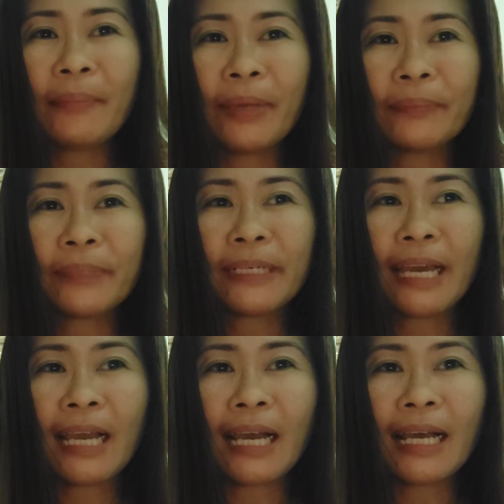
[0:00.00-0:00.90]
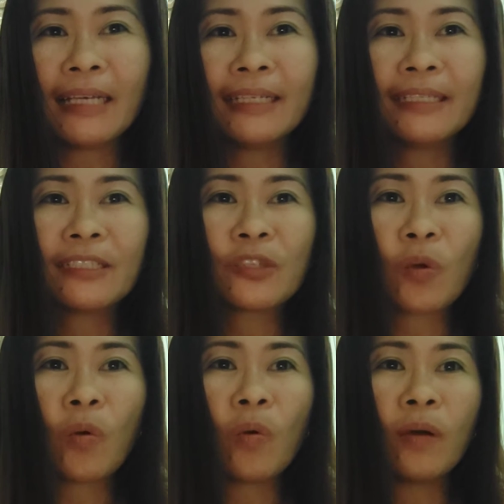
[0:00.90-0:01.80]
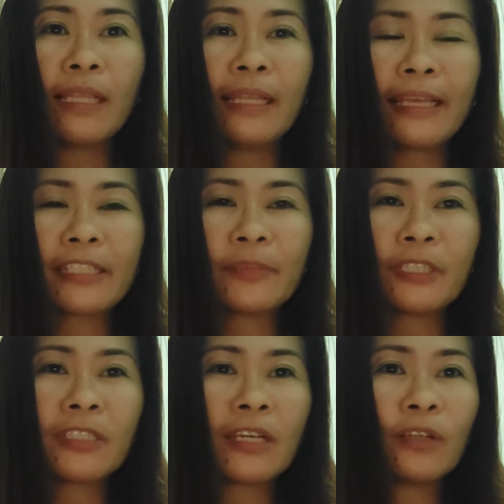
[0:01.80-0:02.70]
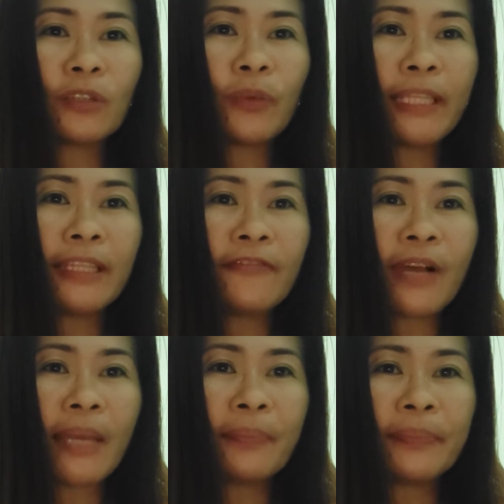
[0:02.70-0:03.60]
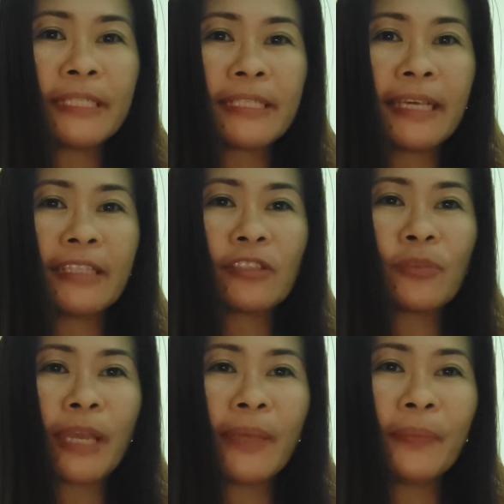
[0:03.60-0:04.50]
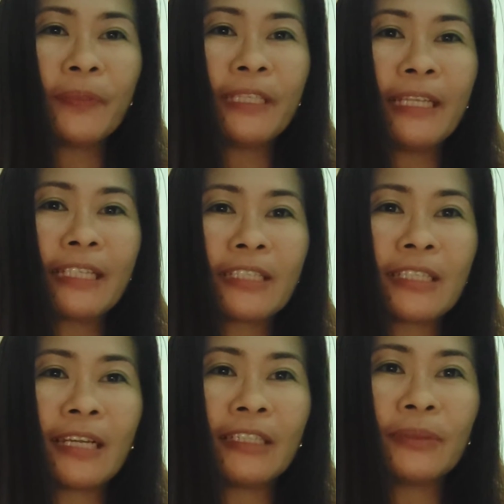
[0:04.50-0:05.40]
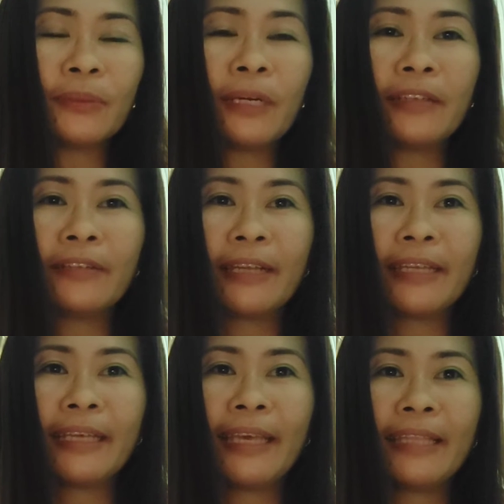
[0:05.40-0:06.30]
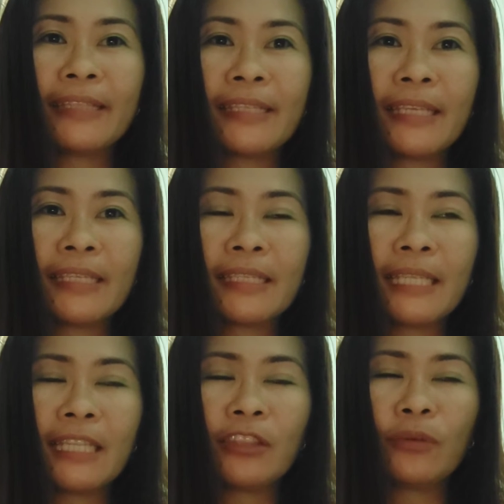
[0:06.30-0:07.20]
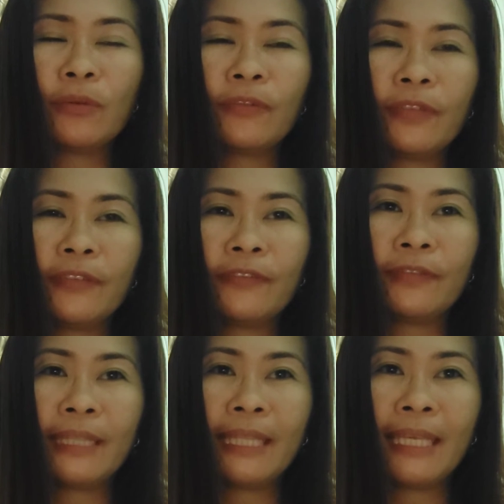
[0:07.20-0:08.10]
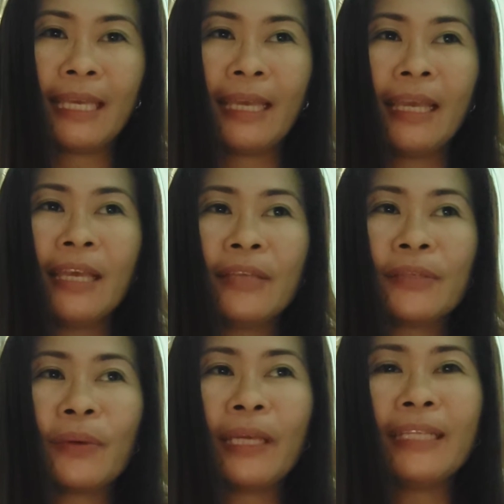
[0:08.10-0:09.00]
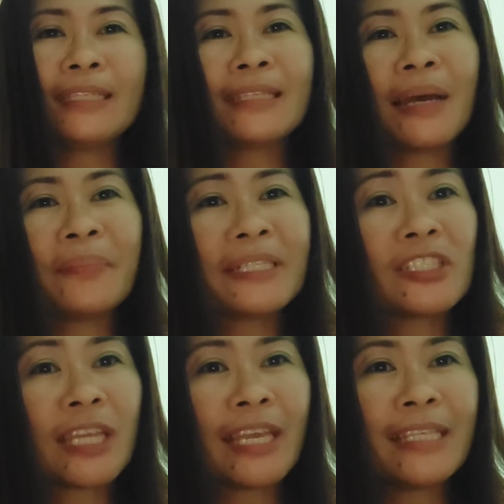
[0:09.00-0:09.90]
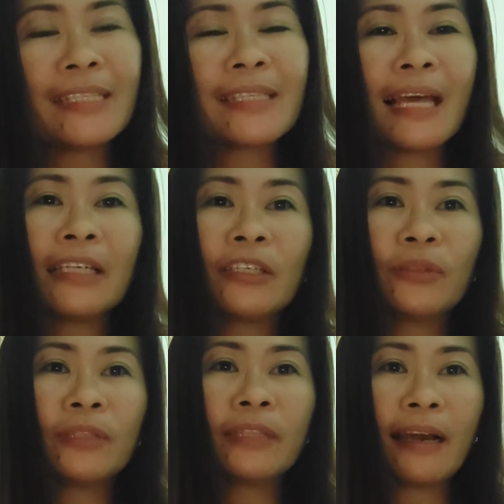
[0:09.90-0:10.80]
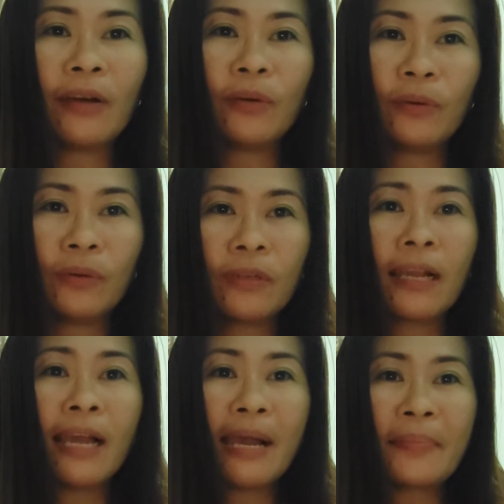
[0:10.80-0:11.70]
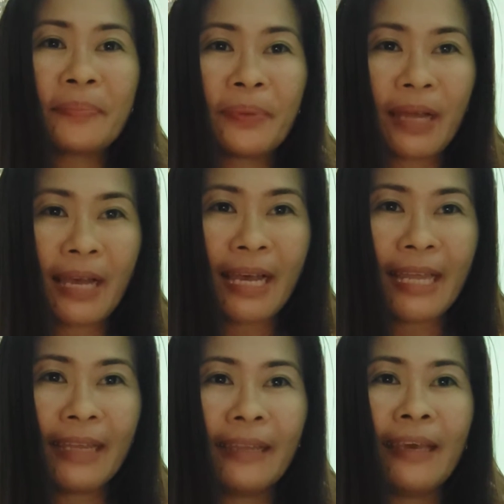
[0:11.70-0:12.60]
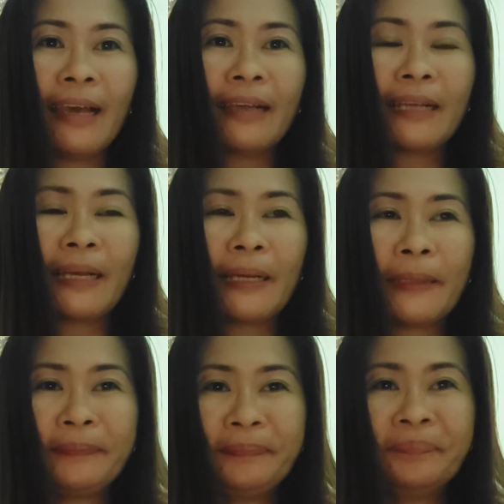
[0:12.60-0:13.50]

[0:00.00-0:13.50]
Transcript: member na ka, so less man siya og 25%, so mahimo na lang siya nga 262.50. So kani siya mag-change lang gyud ta og brand nga